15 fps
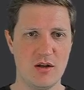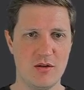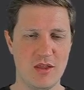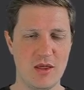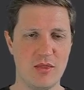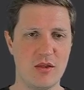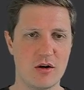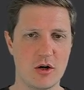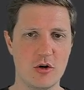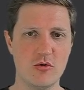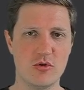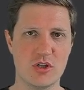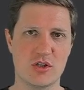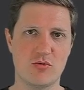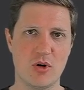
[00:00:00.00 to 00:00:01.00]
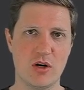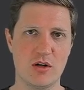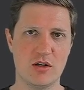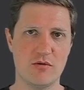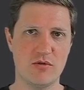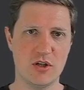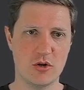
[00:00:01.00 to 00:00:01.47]
then the code is
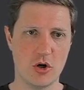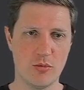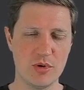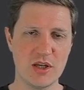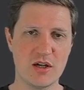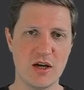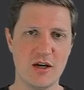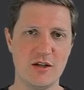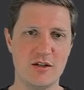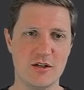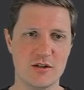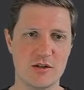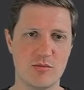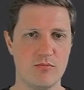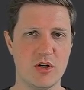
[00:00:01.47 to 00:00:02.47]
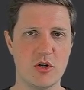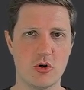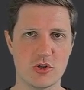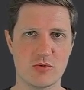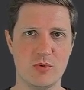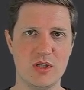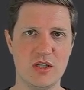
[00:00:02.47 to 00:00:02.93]
relatively complicated
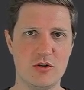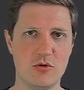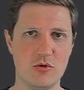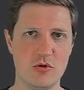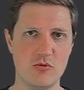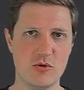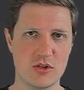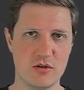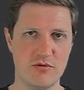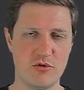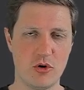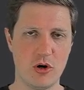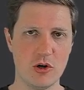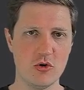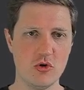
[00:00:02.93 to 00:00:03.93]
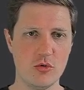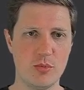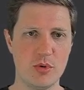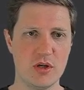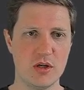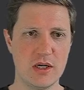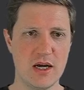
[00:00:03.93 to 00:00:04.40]
because we need to use a for loop